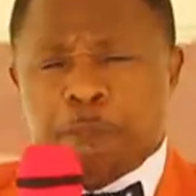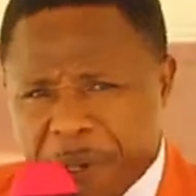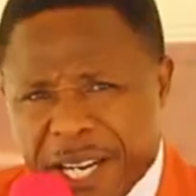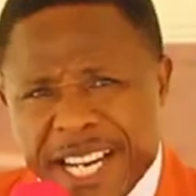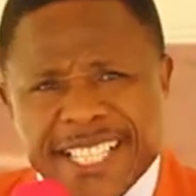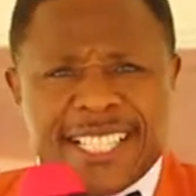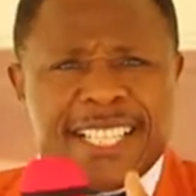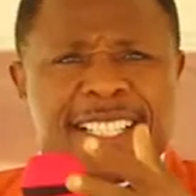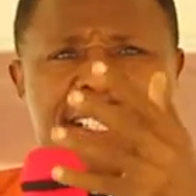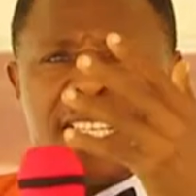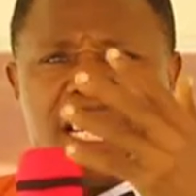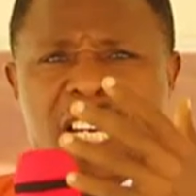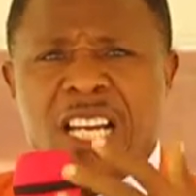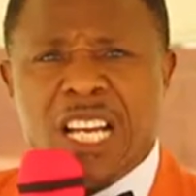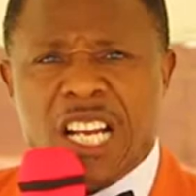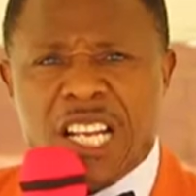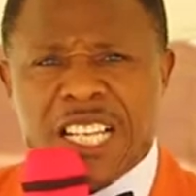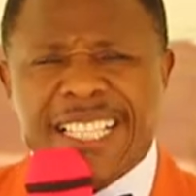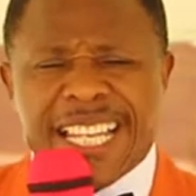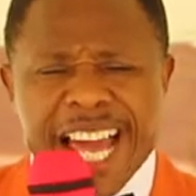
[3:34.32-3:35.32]
what
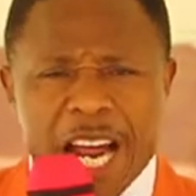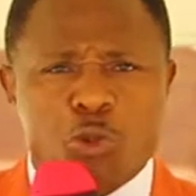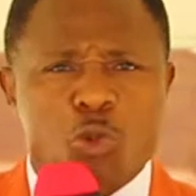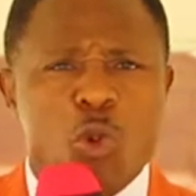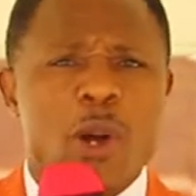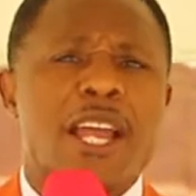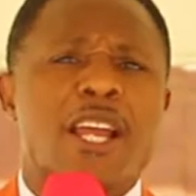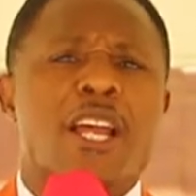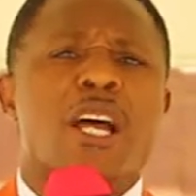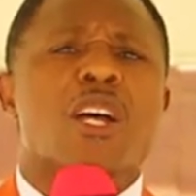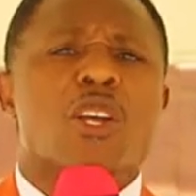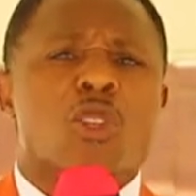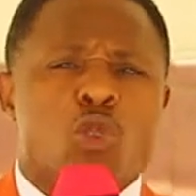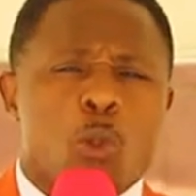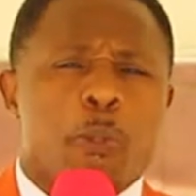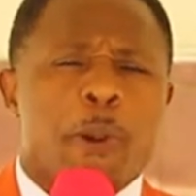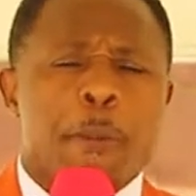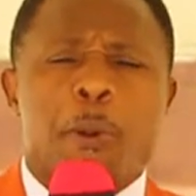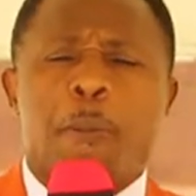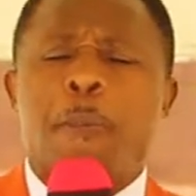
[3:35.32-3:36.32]
God has used this
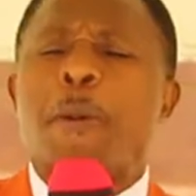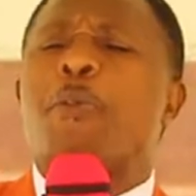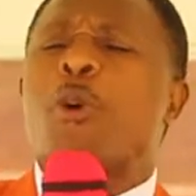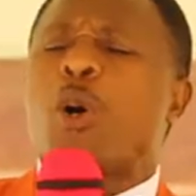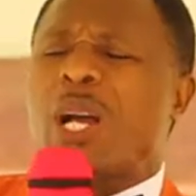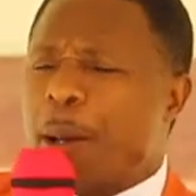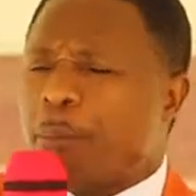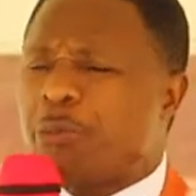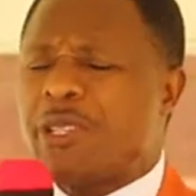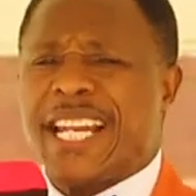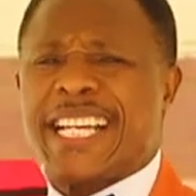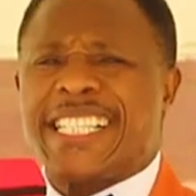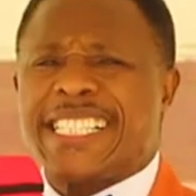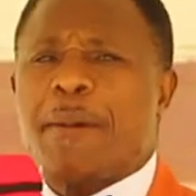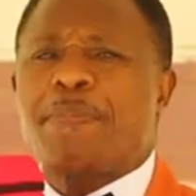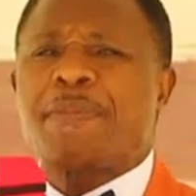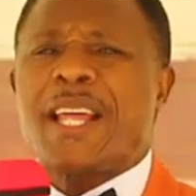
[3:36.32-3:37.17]
fellowship to do